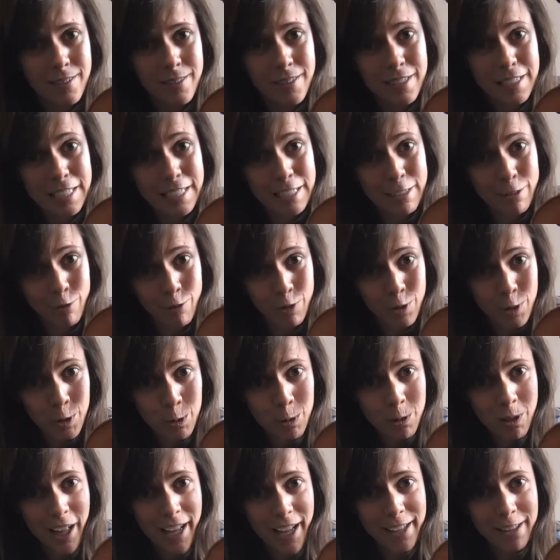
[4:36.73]
If you
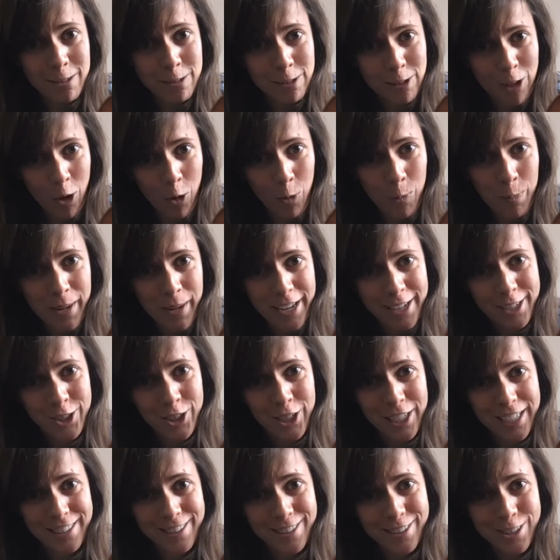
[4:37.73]
like low-pitch
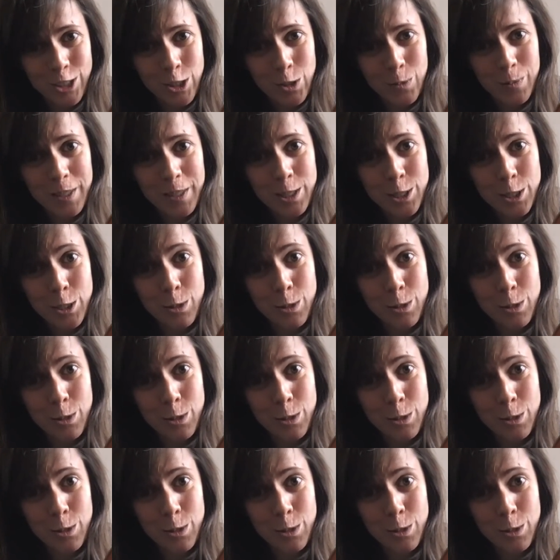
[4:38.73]
instruments,